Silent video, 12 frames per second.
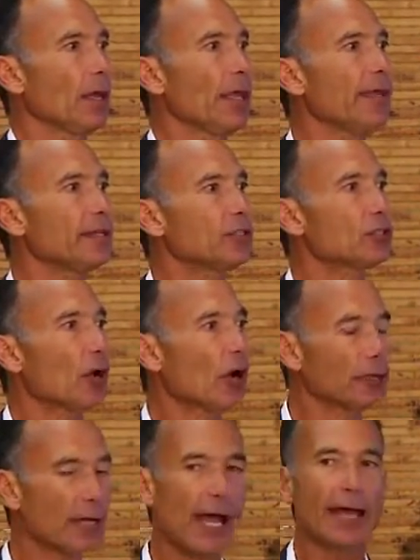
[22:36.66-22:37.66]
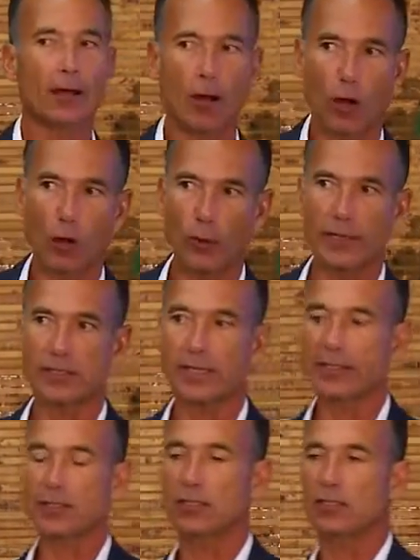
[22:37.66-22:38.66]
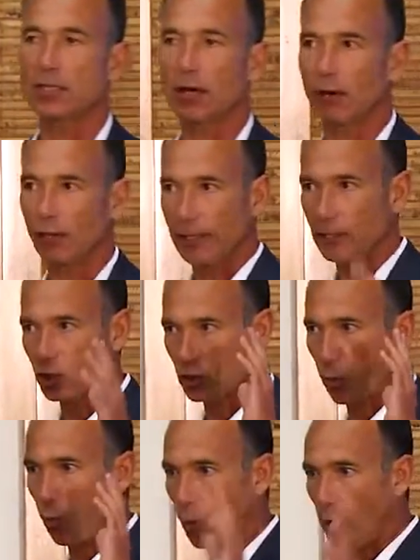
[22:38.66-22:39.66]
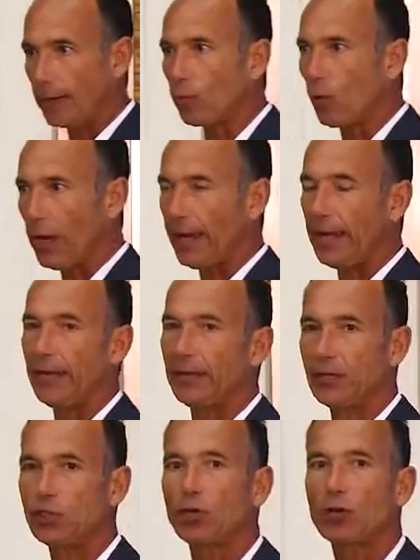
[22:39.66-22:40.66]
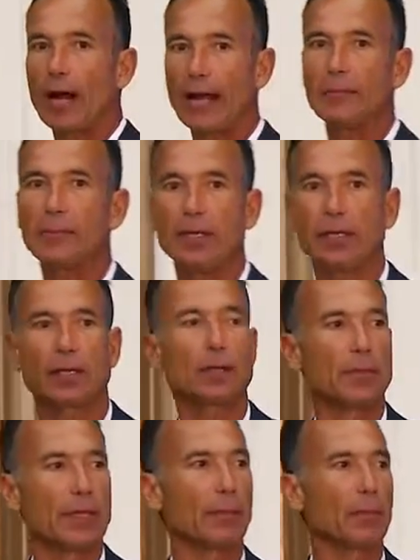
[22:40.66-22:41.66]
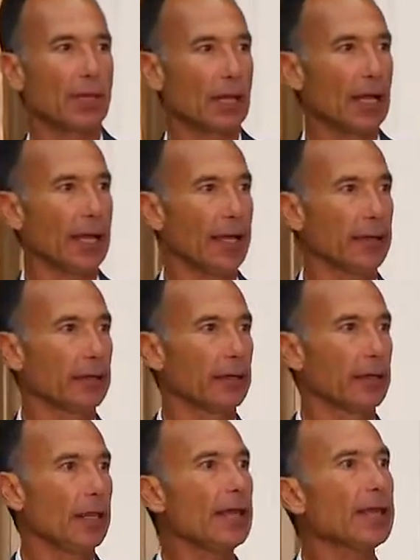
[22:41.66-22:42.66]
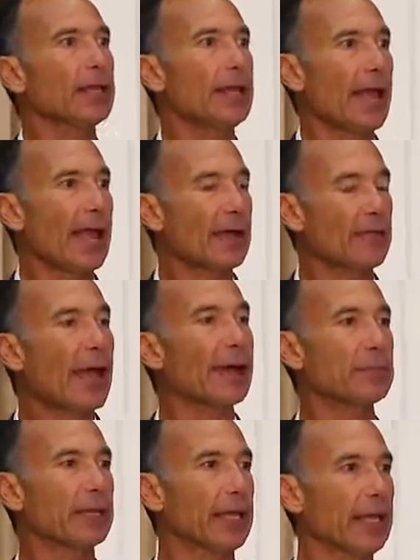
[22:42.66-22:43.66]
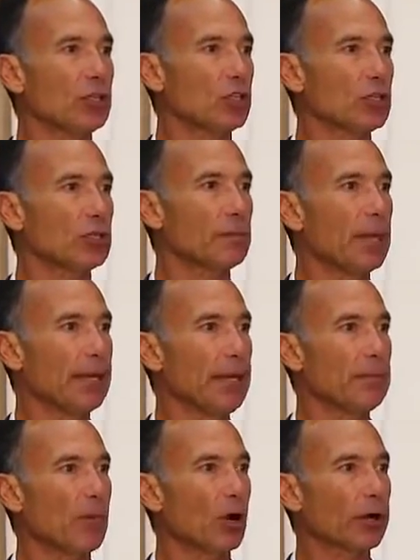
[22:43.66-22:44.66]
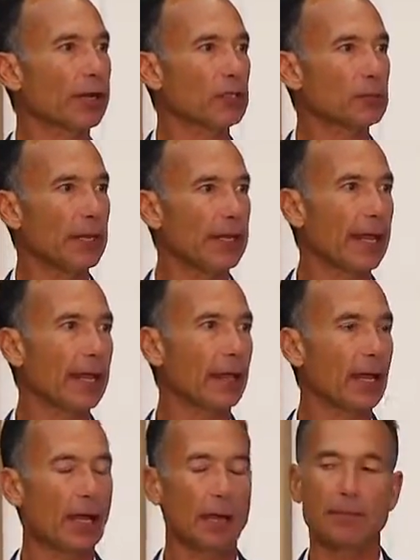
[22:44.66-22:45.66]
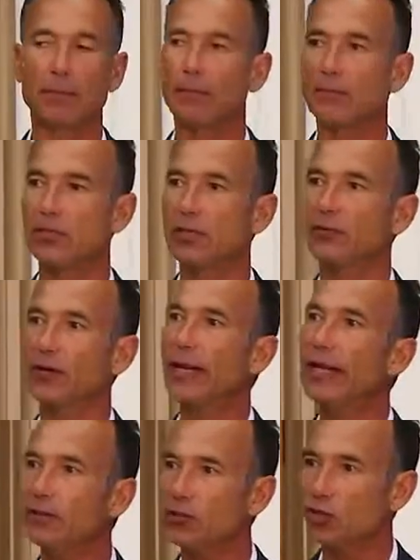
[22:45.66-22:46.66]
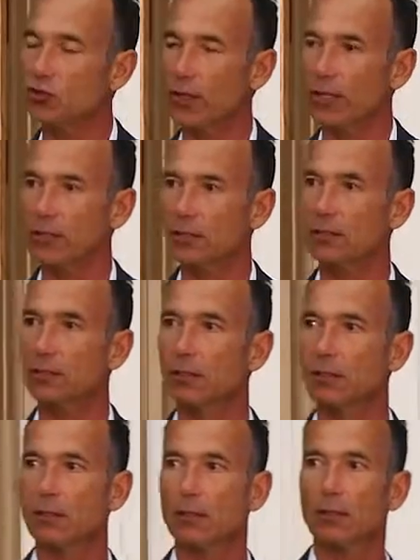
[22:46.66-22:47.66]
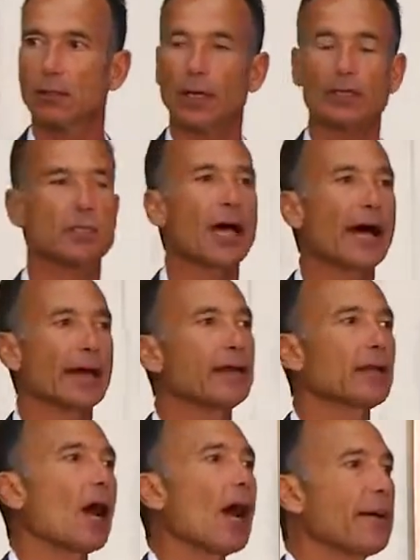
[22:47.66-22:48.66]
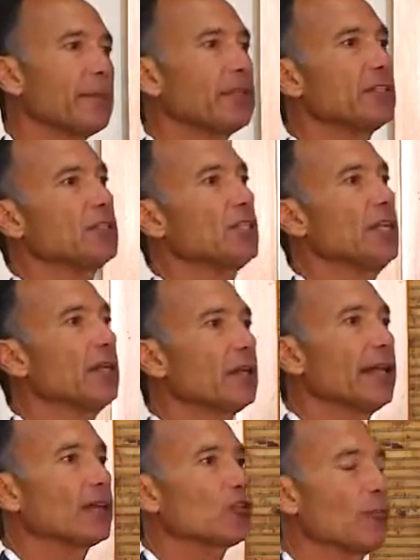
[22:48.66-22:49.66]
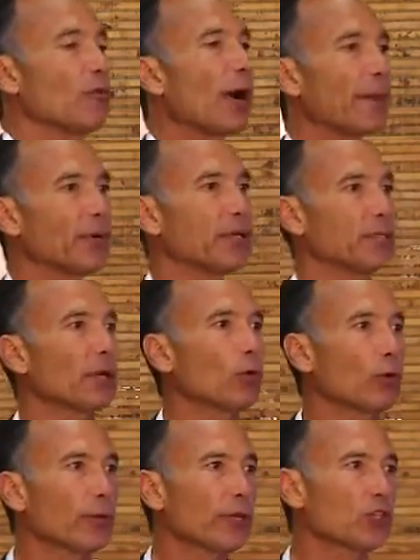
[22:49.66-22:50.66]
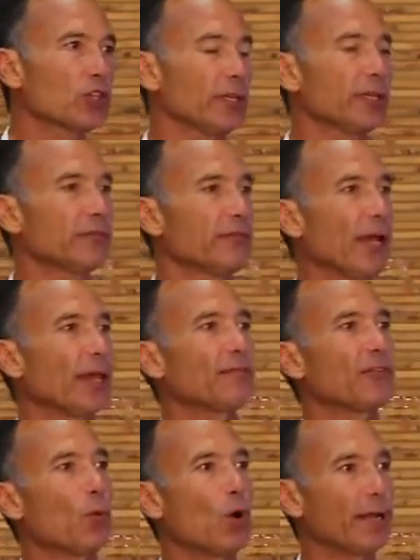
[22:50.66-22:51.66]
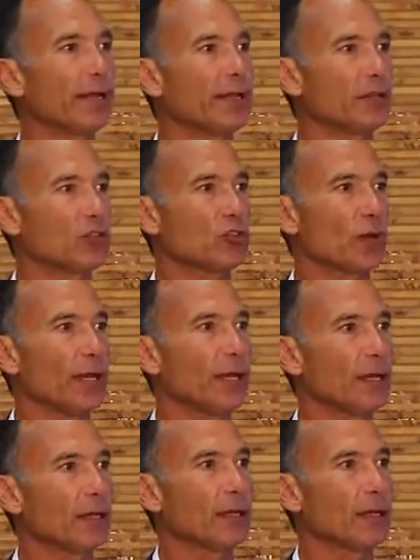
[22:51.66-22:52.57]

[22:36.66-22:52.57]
It's not always necessarily just one way that your IP can be applied. It can have application to many markets, many different industries. It's not uncommon to see intellectual properties that were originally developed for one industry